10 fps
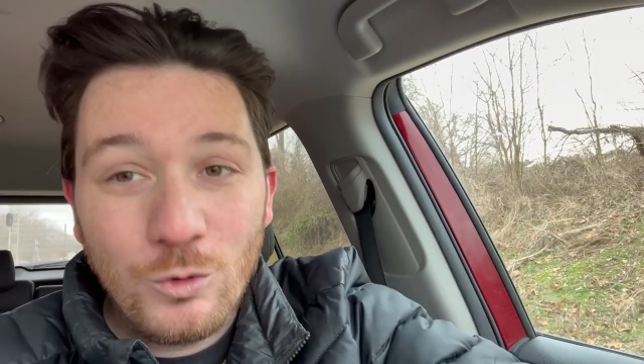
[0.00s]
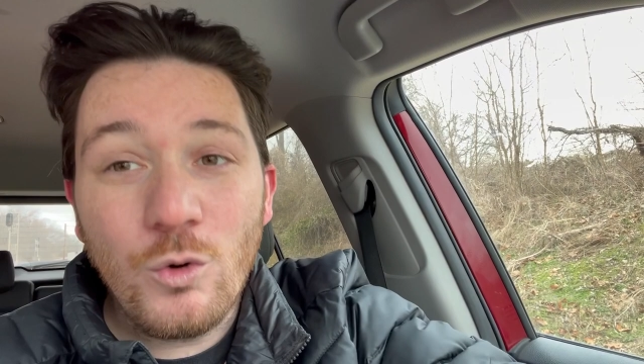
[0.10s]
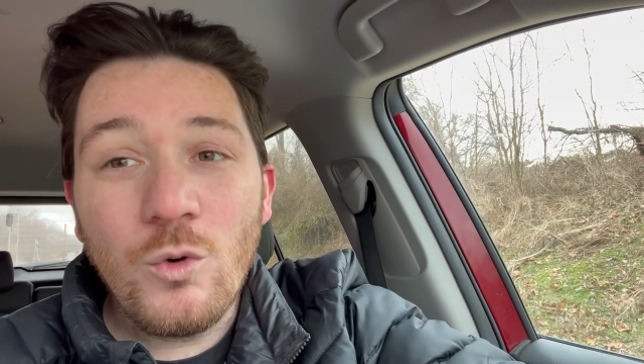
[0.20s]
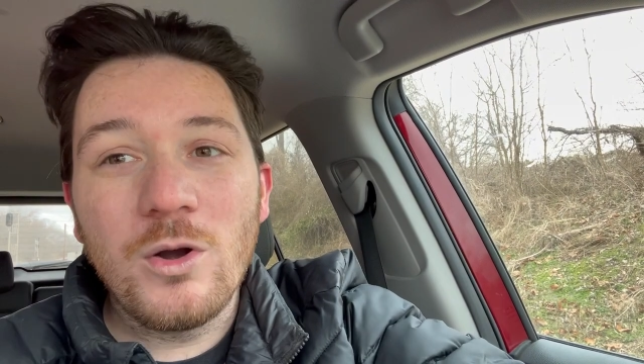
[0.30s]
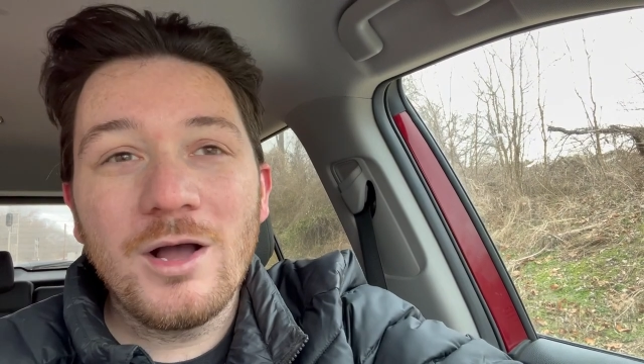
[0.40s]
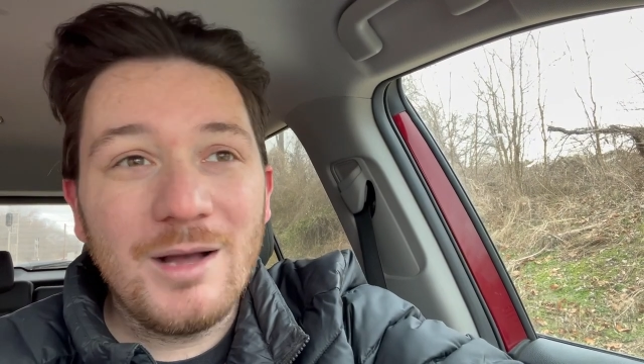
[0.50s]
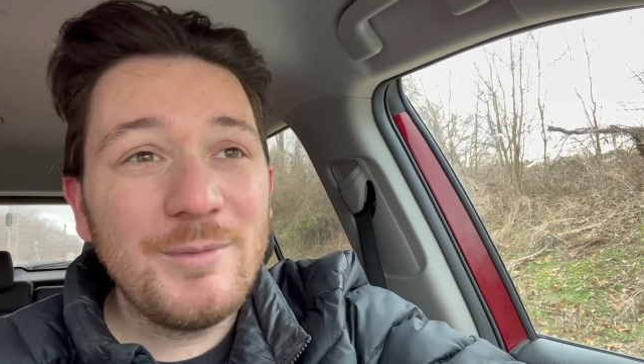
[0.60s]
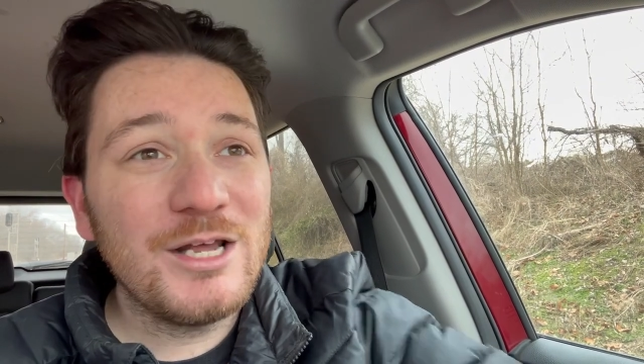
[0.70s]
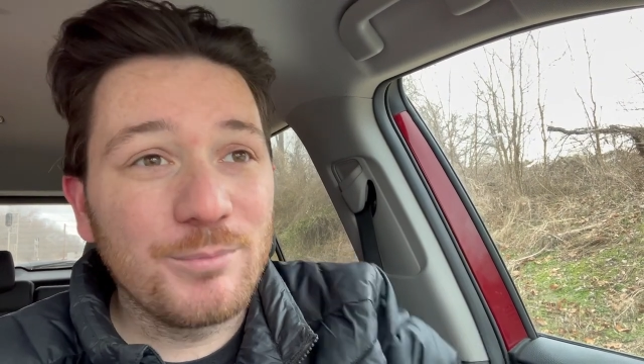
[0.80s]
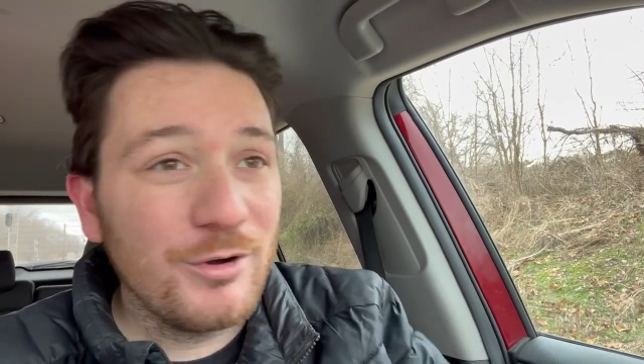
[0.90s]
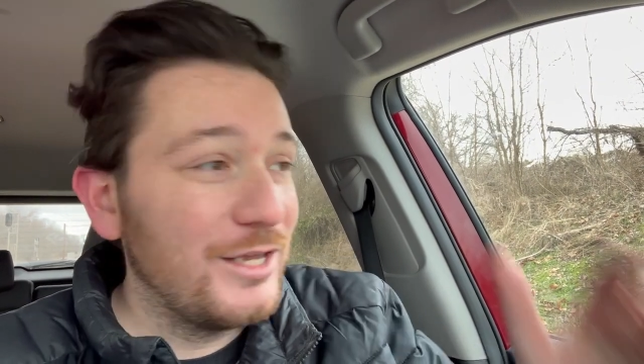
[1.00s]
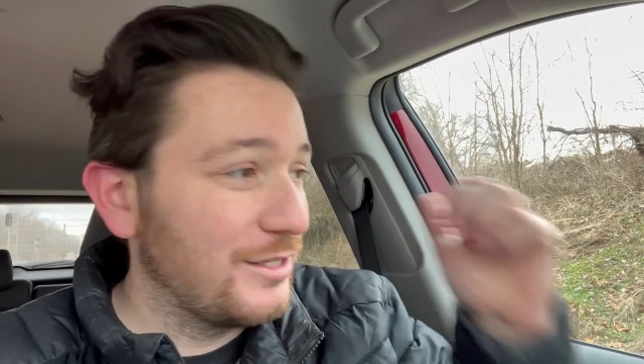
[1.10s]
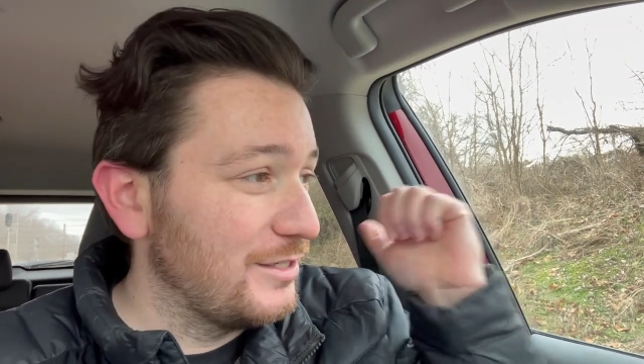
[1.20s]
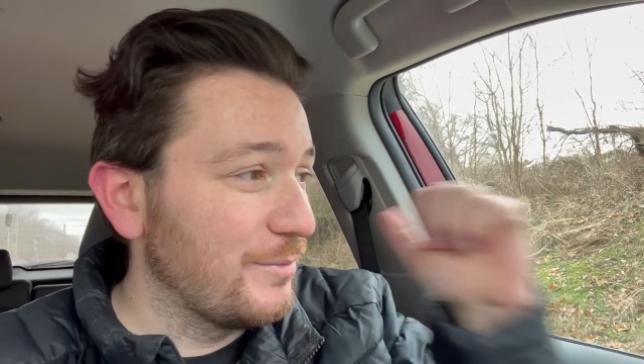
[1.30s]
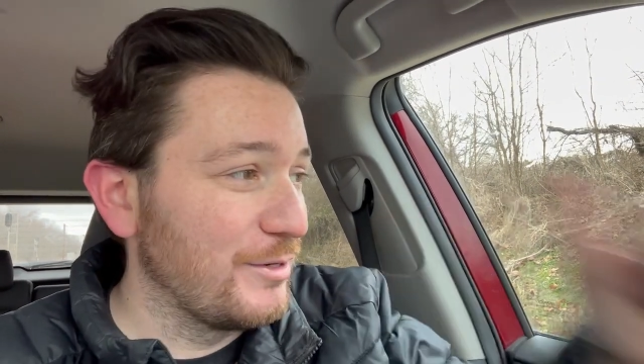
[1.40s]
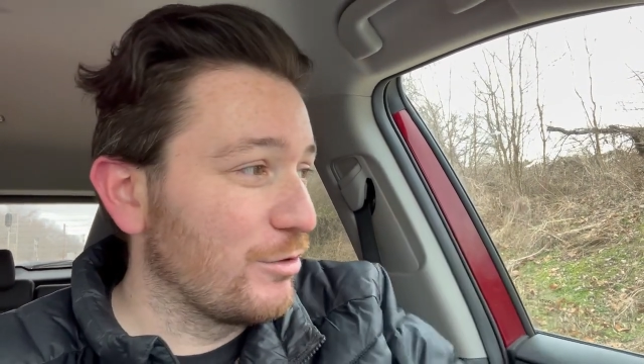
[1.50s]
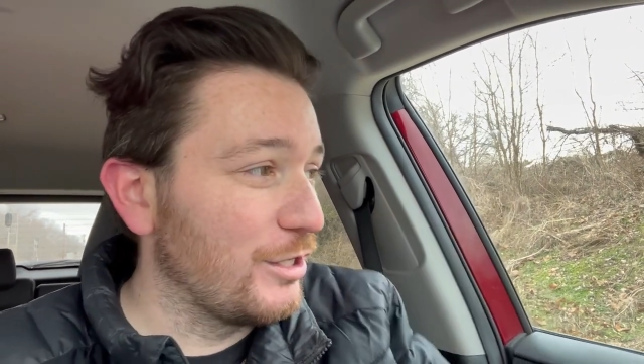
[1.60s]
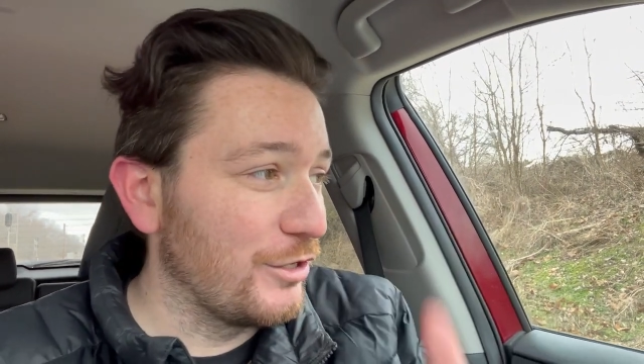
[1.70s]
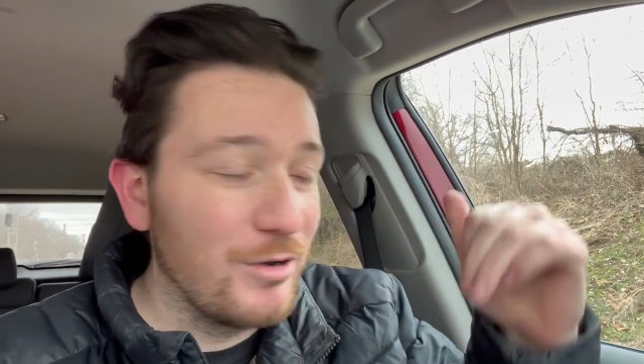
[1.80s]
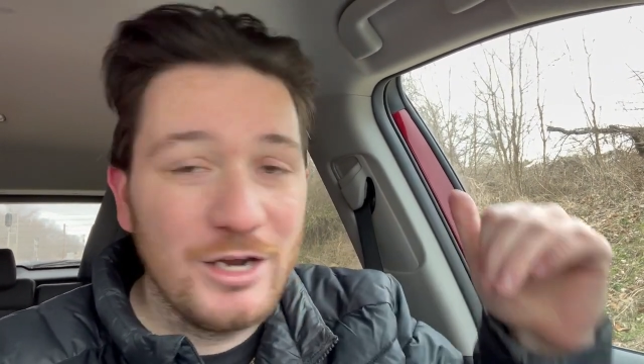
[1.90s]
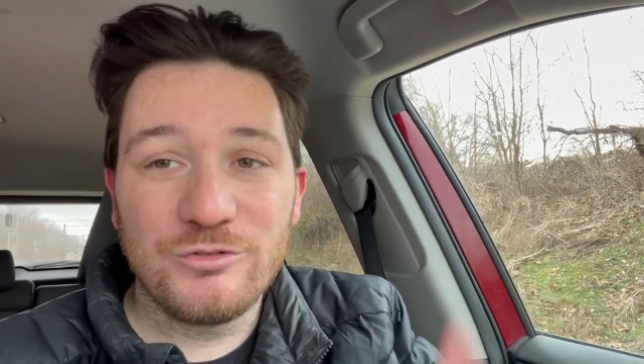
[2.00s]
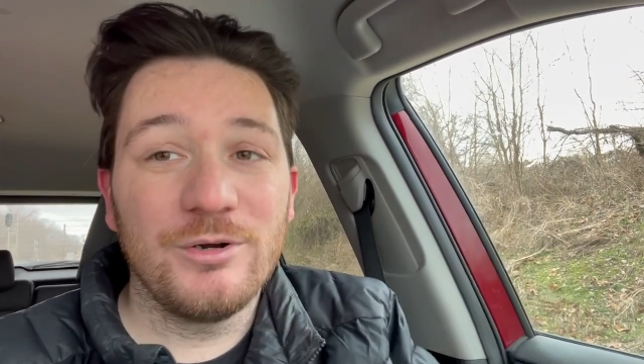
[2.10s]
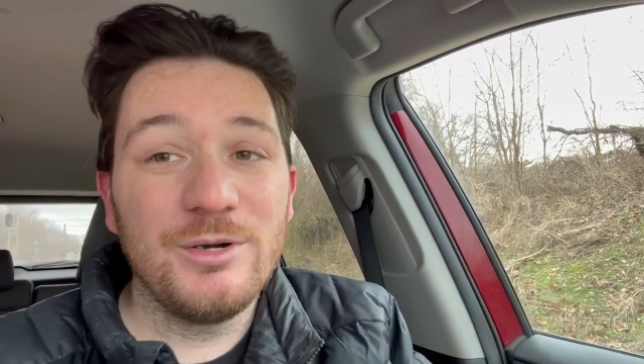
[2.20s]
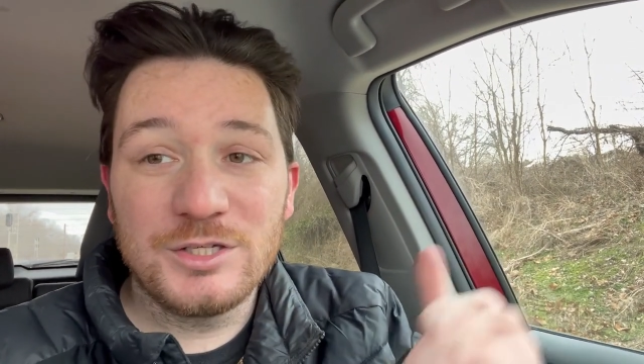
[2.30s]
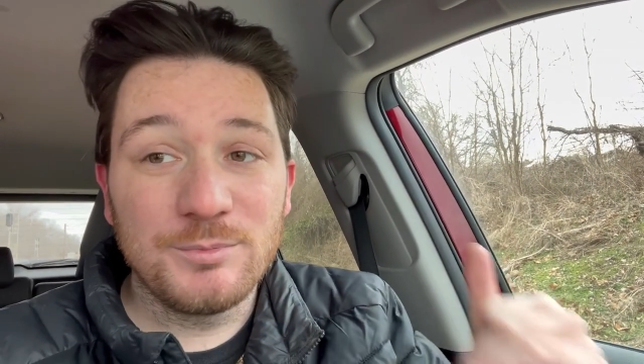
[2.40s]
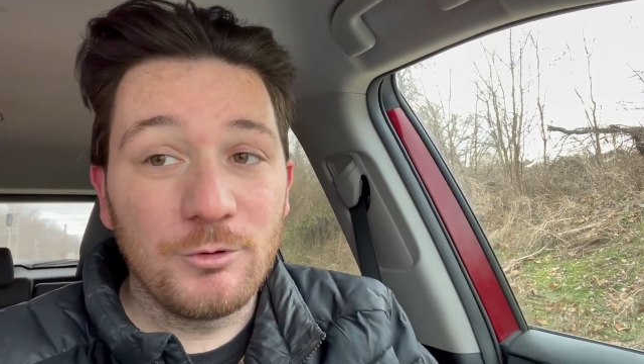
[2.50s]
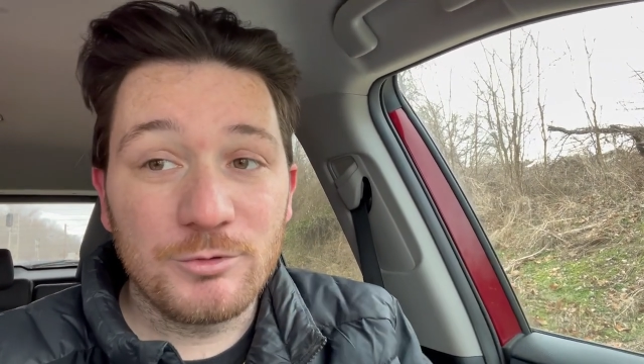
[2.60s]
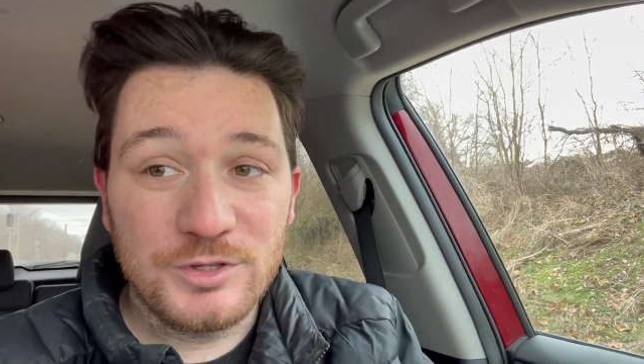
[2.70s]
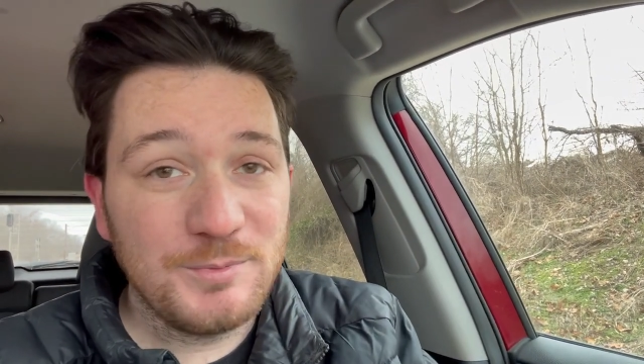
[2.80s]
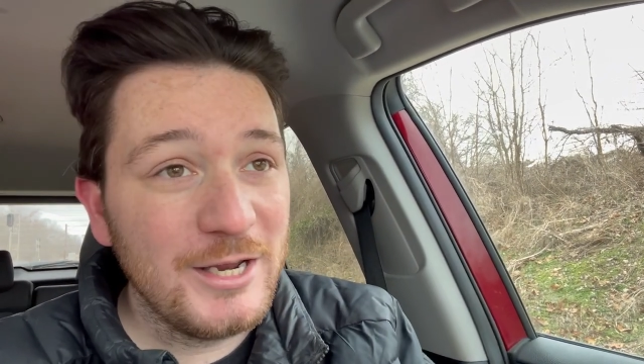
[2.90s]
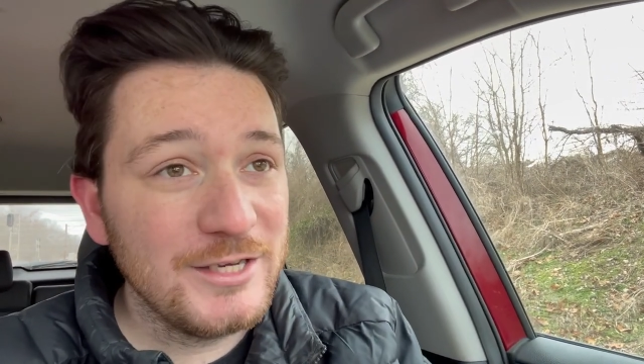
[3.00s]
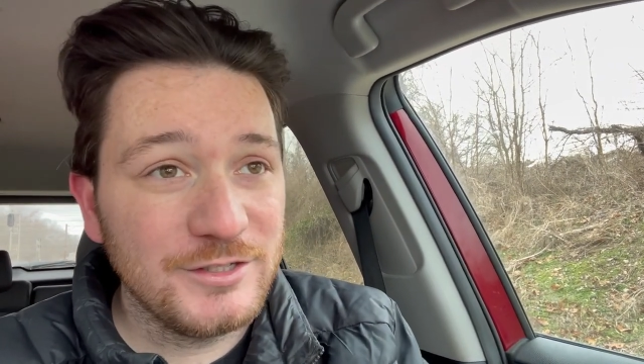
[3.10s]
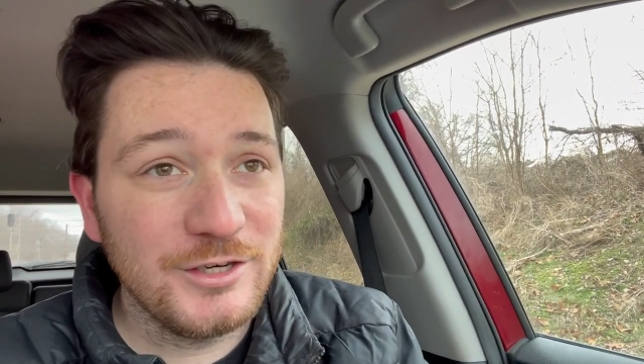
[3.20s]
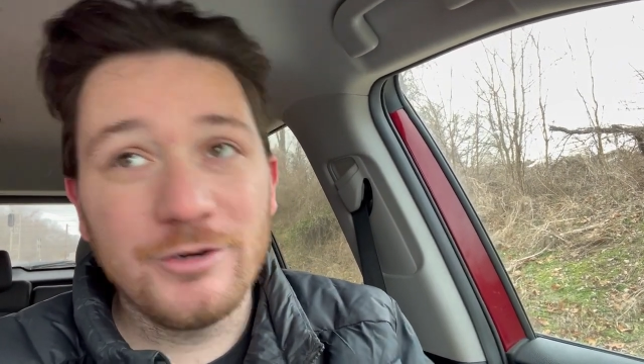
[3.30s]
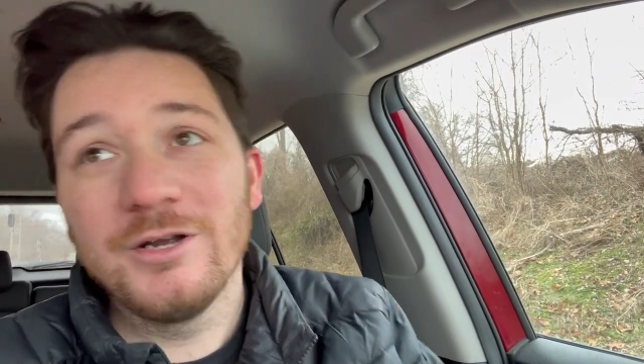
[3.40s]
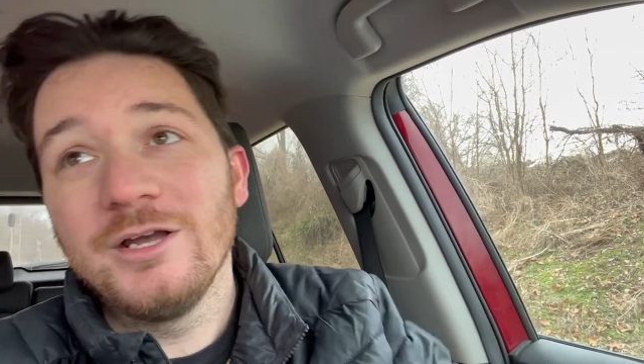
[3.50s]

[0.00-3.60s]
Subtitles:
Whew, I'm out of breath because I've been running around trying to explore the space here.